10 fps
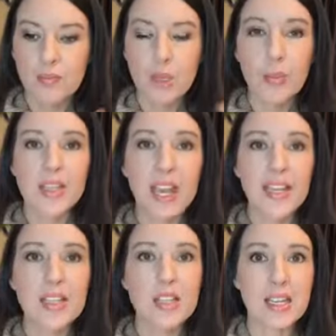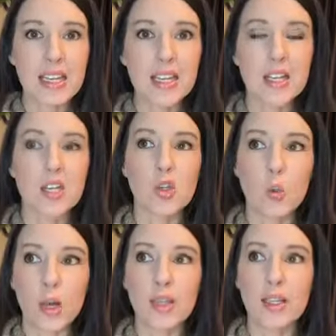but that is, again,
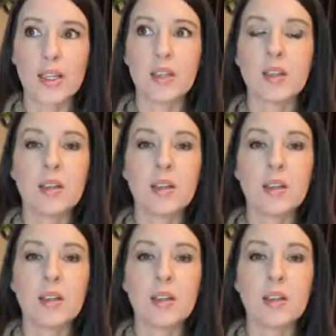dwelling,